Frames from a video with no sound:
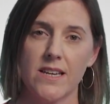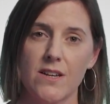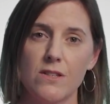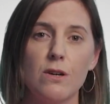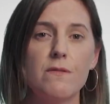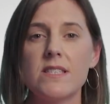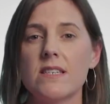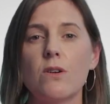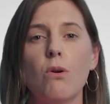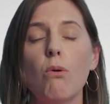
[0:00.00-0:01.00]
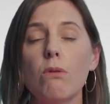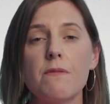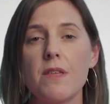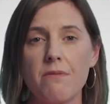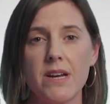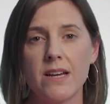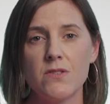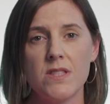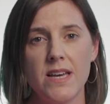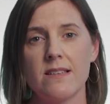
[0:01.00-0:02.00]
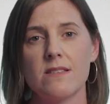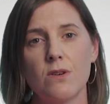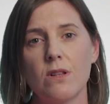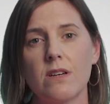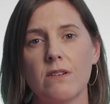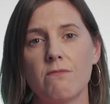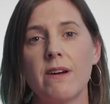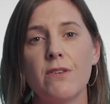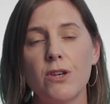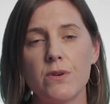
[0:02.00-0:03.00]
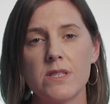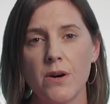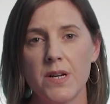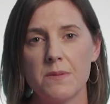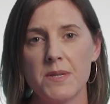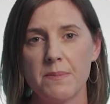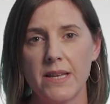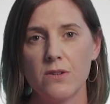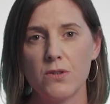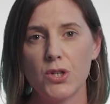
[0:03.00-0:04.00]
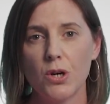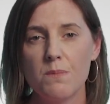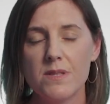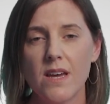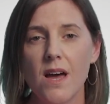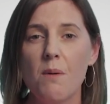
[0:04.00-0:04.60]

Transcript: So obviously not all of the $300,000 revenue is going to be spent on jobs,